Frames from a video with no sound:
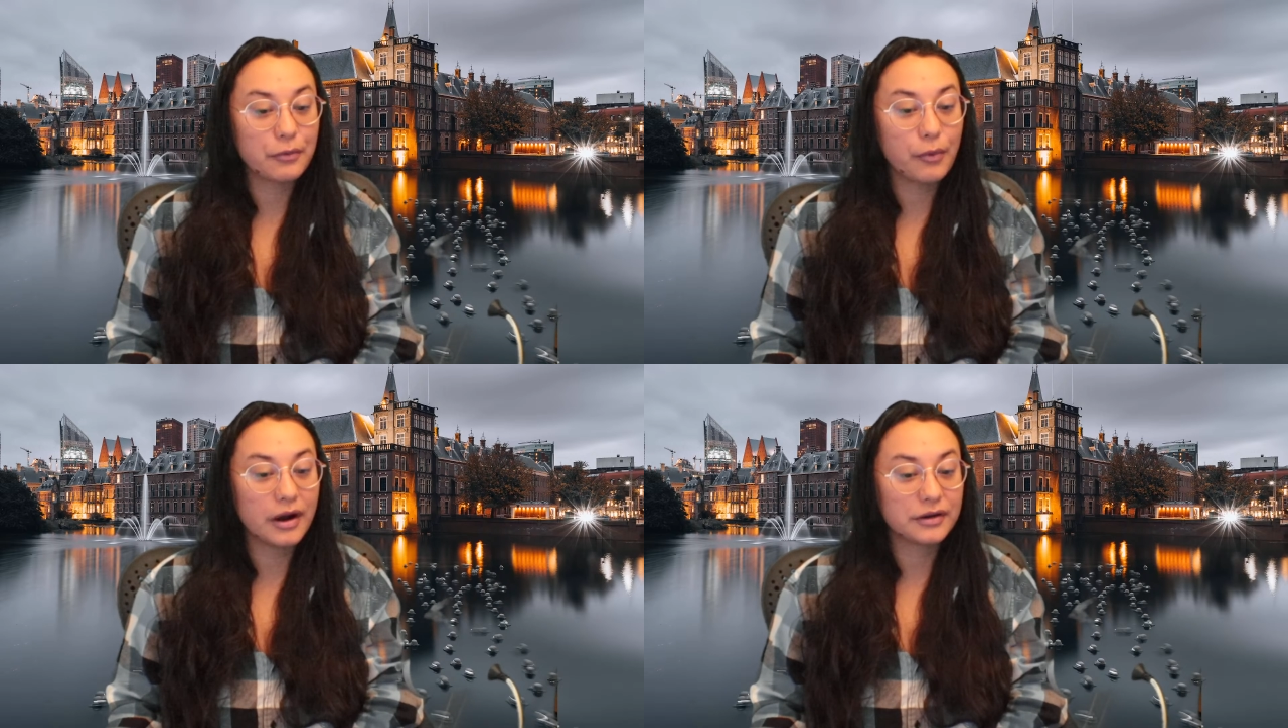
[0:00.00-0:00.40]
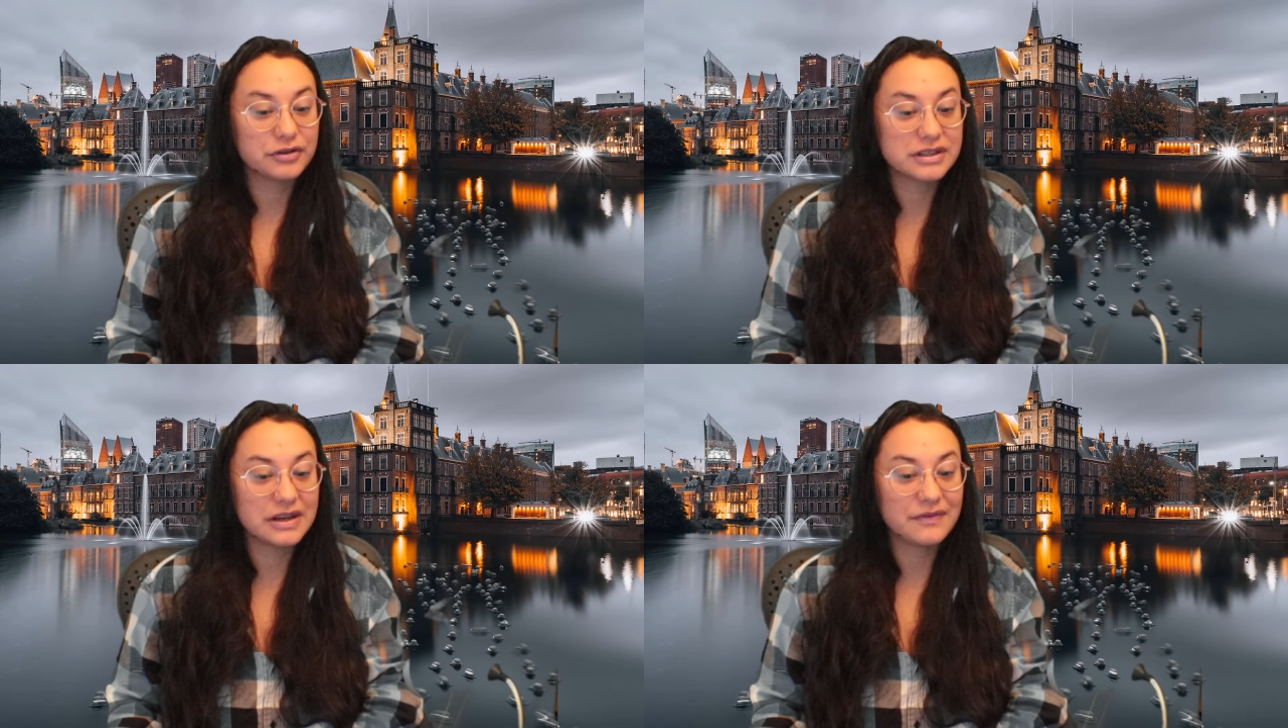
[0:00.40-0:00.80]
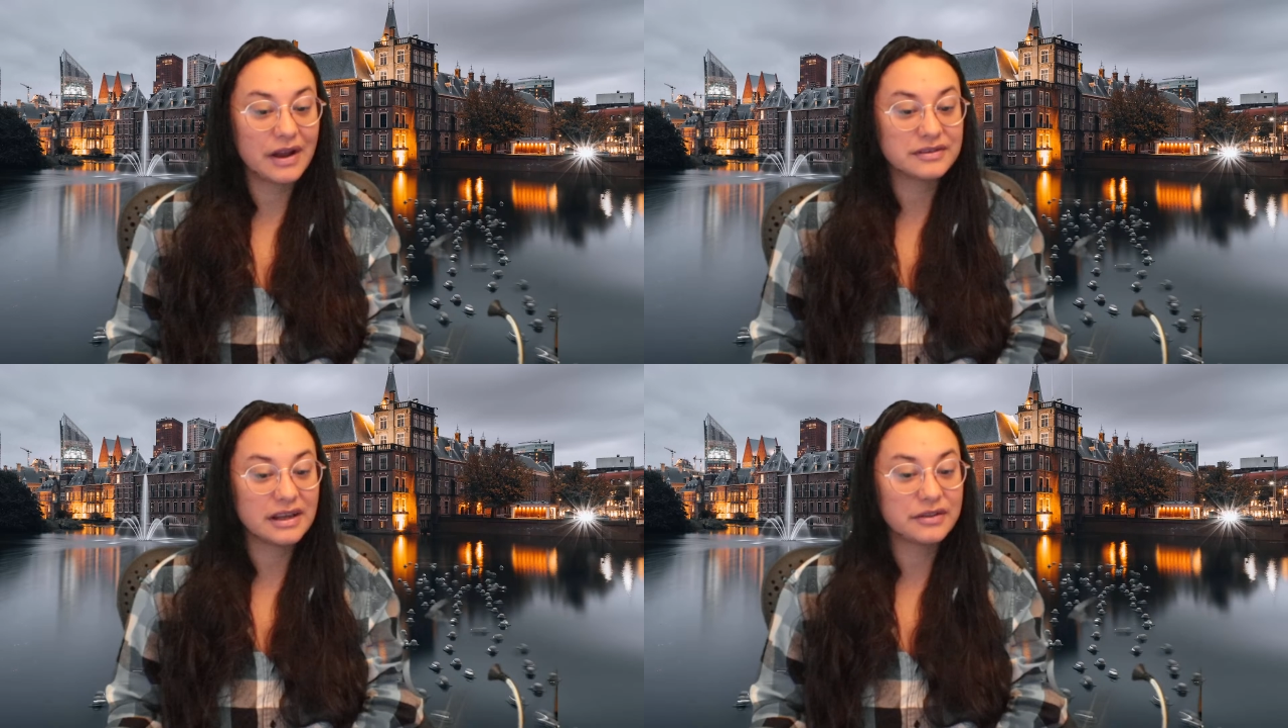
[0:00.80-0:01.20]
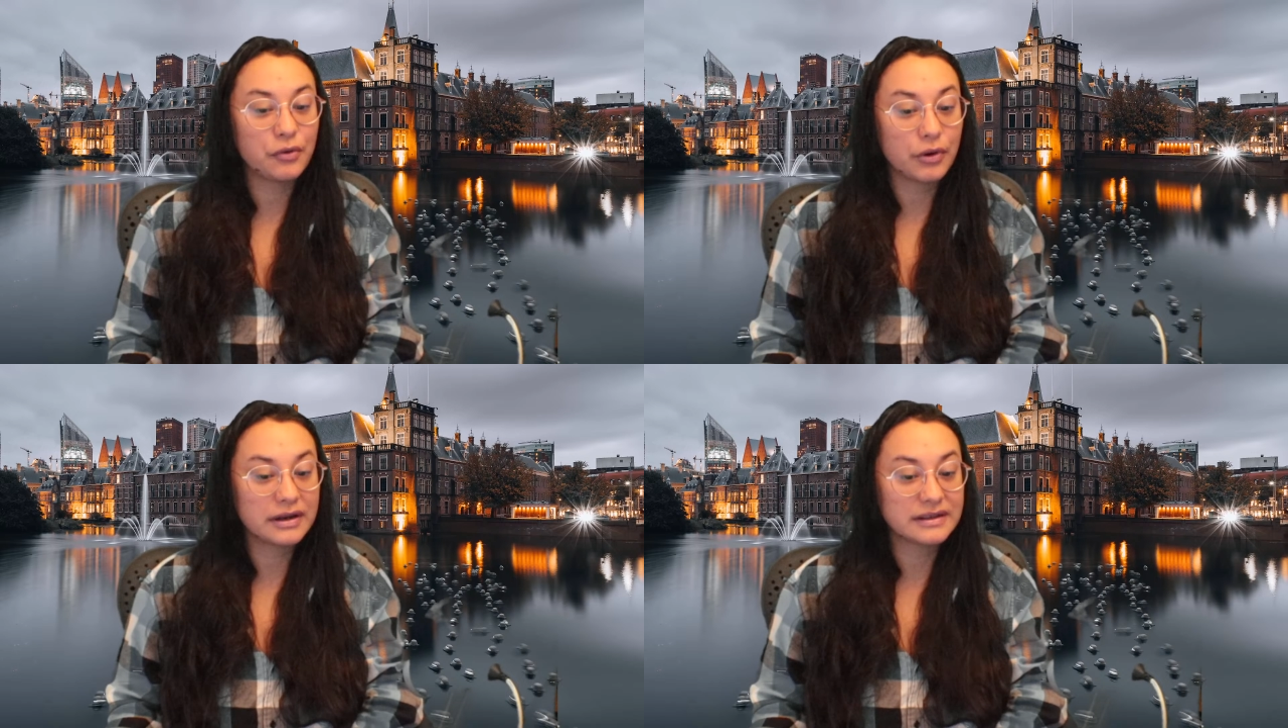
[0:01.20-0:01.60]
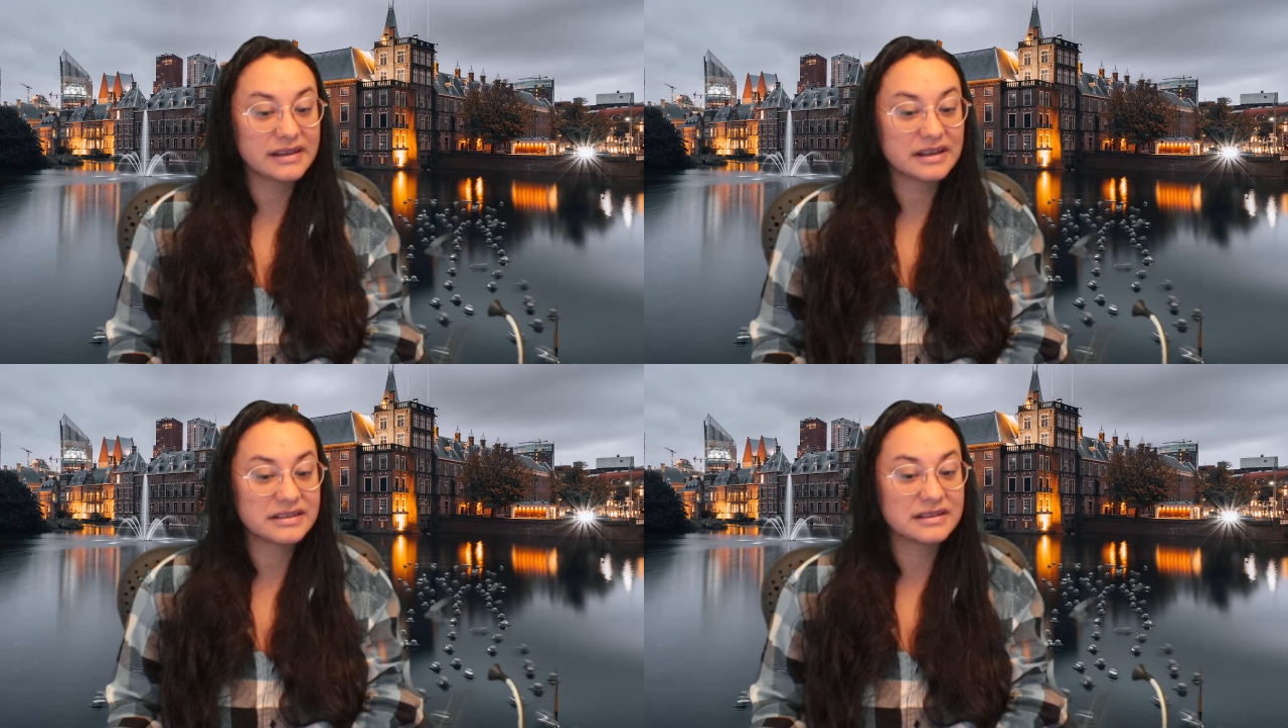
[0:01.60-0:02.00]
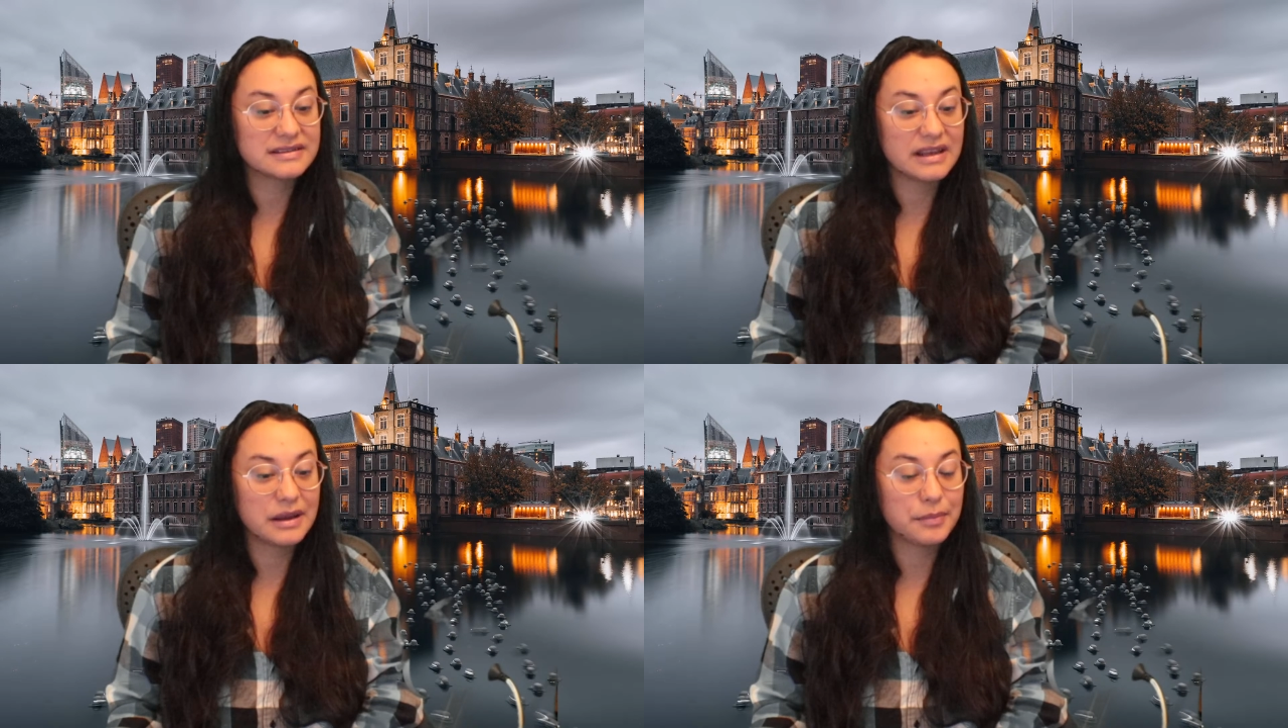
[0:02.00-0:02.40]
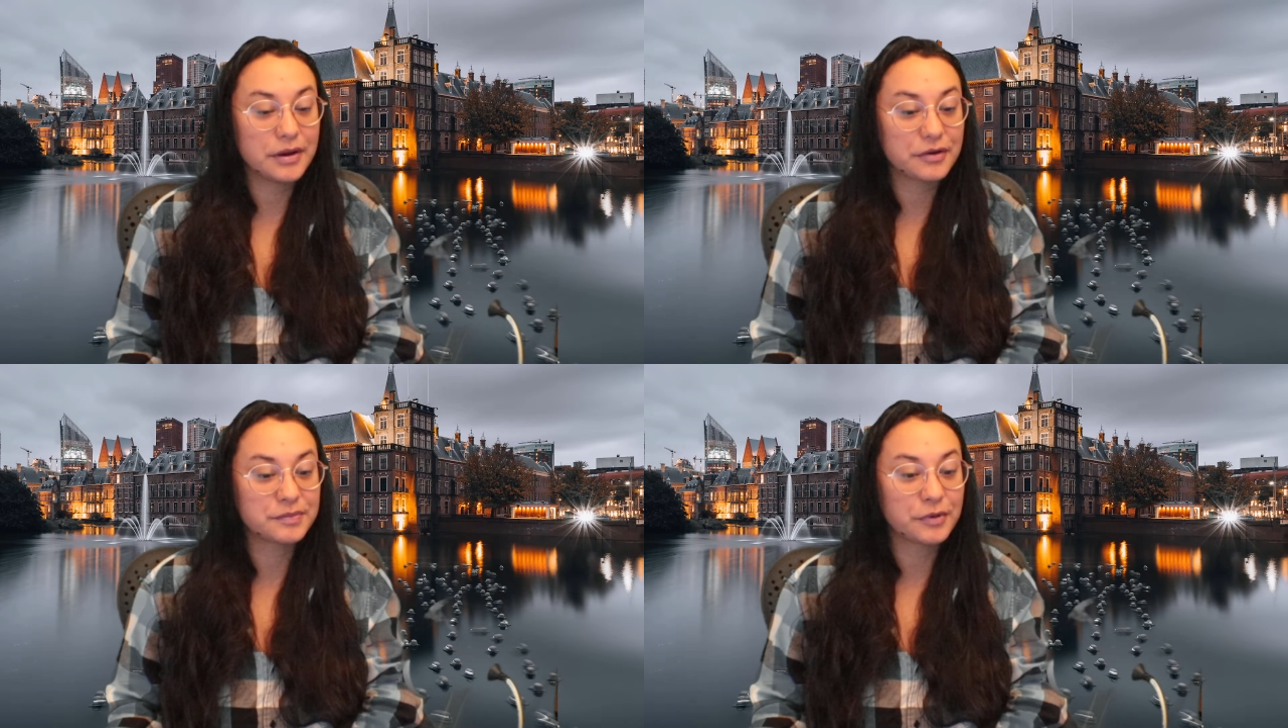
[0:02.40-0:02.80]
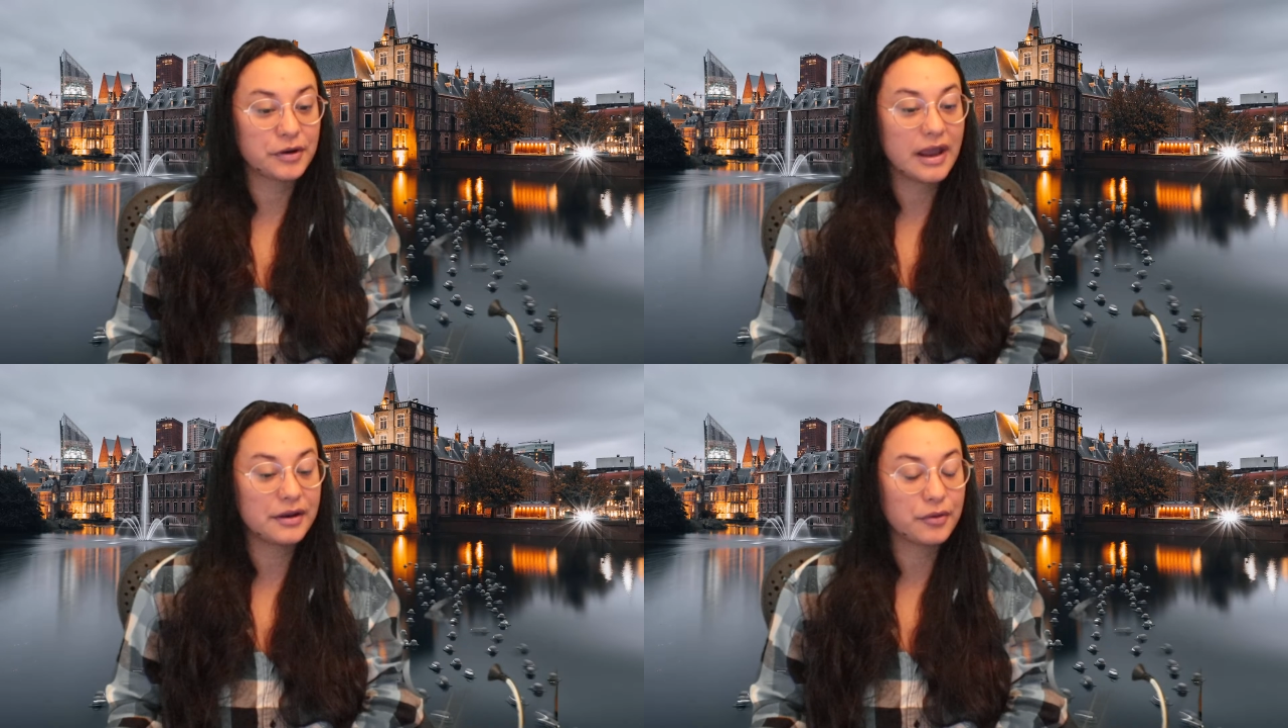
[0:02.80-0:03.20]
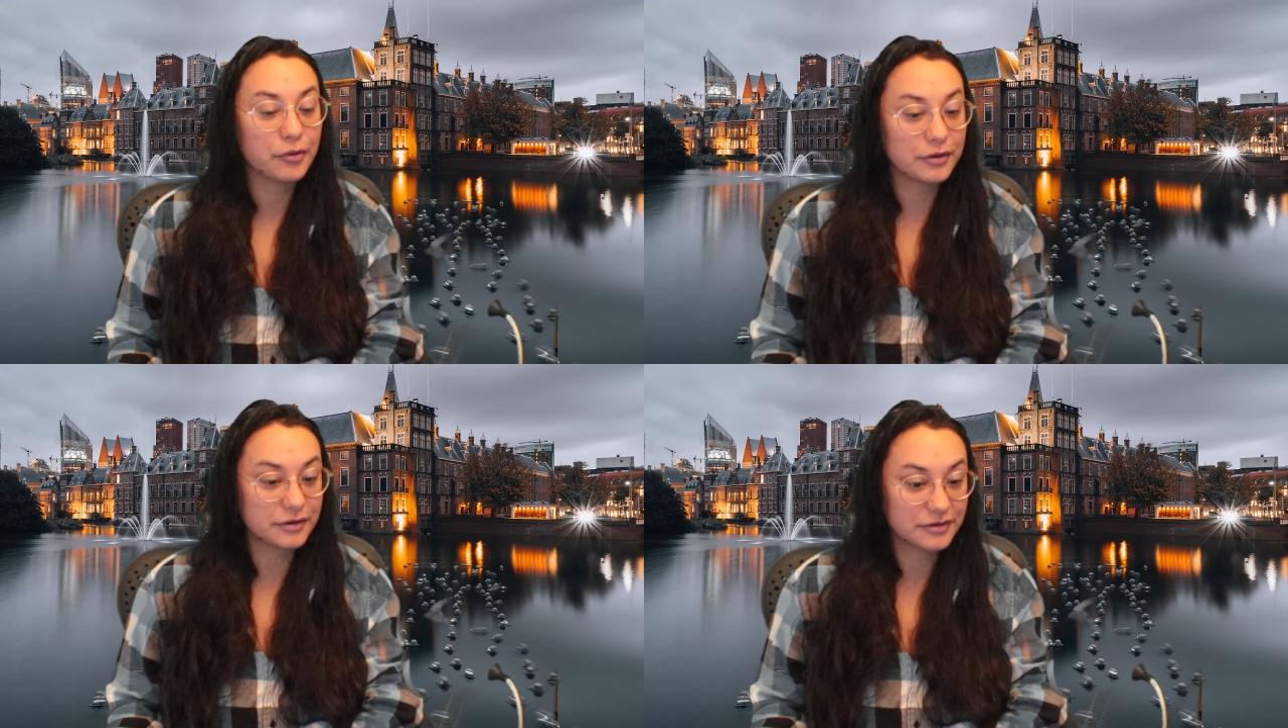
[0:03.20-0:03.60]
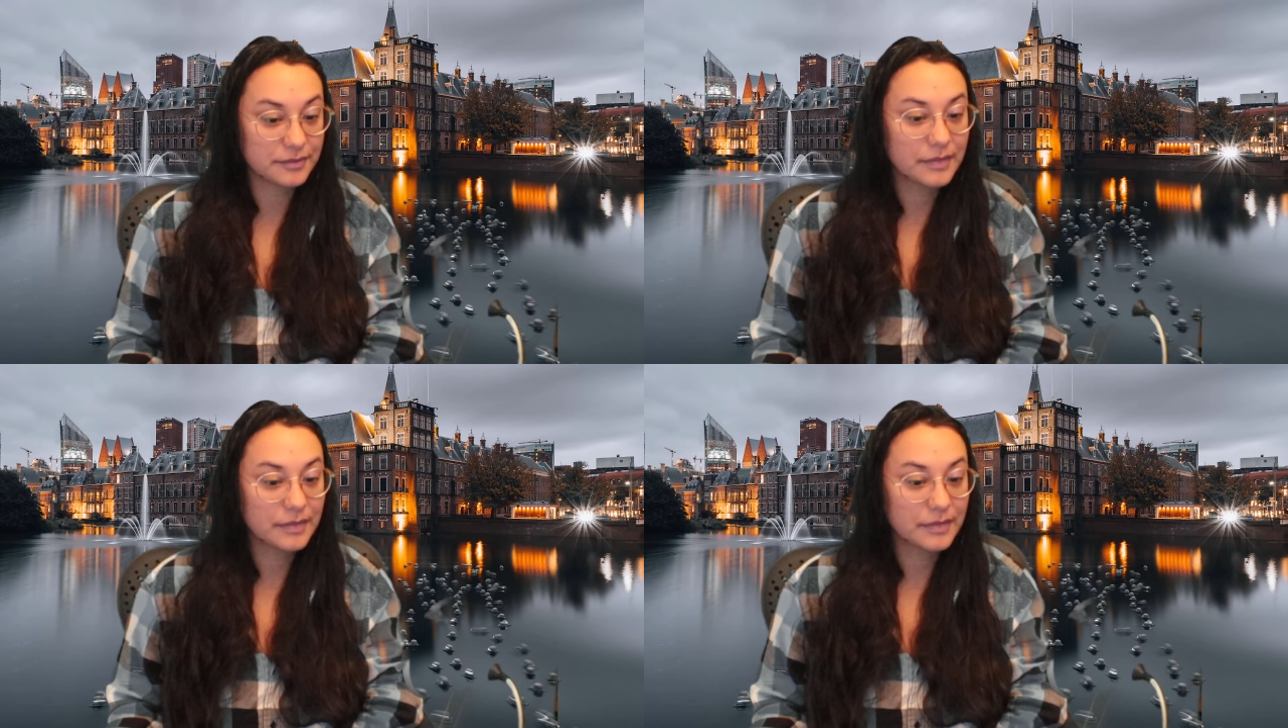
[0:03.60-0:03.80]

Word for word: Wagner chief outside the organization's Saint Petersburg headquarters.